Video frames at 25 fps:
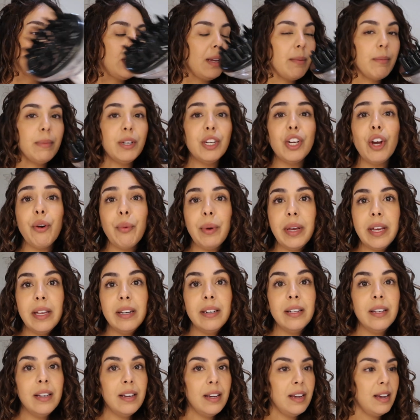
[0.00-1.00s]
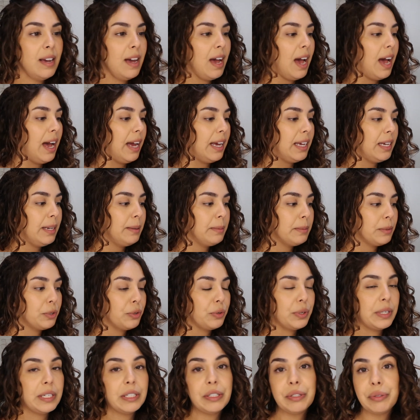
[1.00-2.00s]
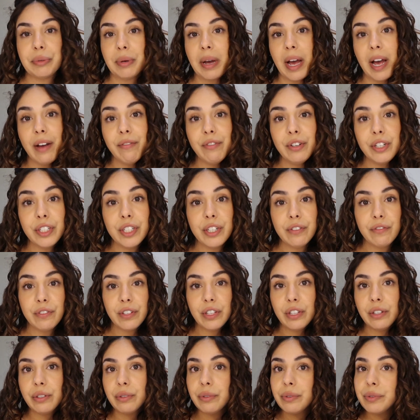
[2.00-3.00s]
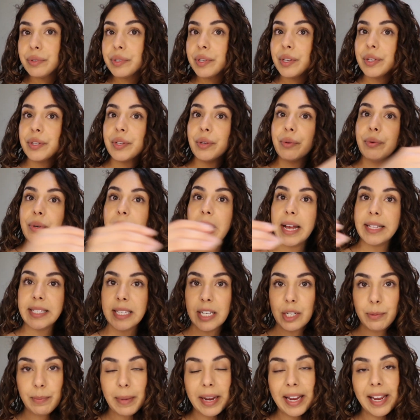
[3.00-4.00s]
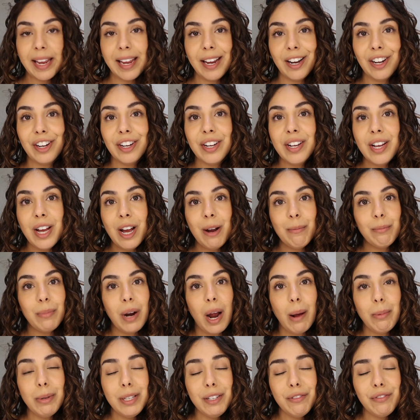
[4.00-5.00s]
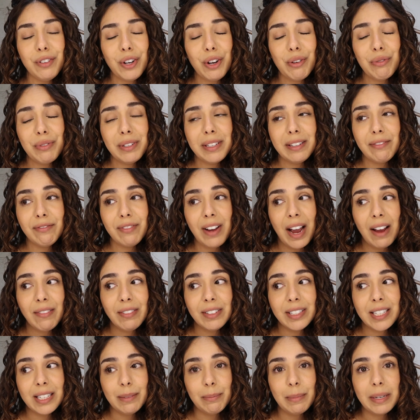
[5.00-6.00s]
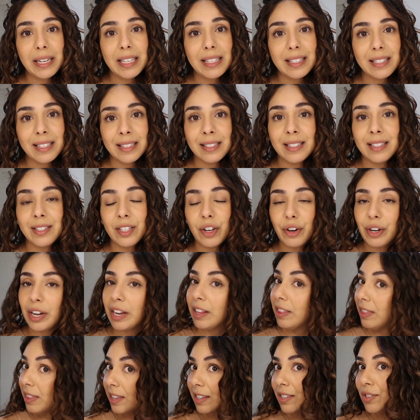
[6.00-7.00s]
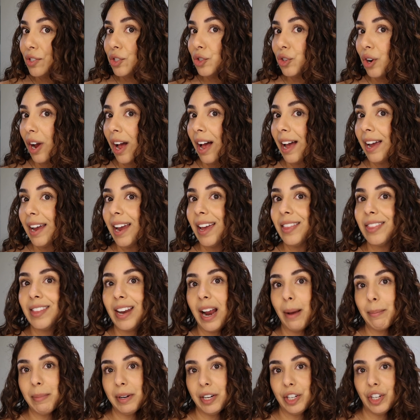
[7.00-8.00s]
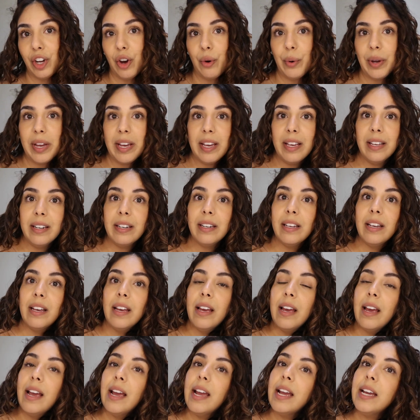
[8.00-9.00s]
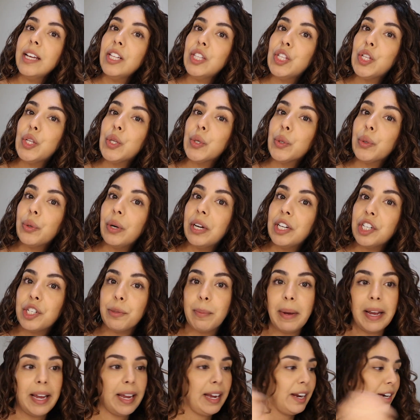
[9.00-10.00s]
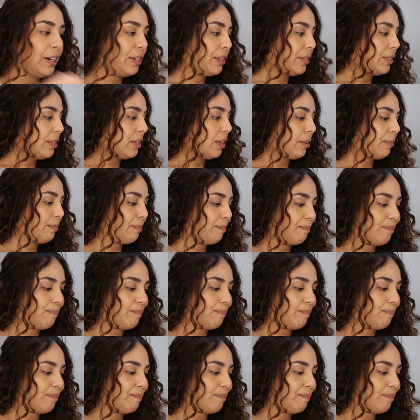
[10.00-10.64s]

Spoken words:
when you go in, I am going to hover diffuse, so not touch my hair, probably for only 5 to 10 minutes since it's already this dry, and then I'm gonna go in and scrunch my hair. So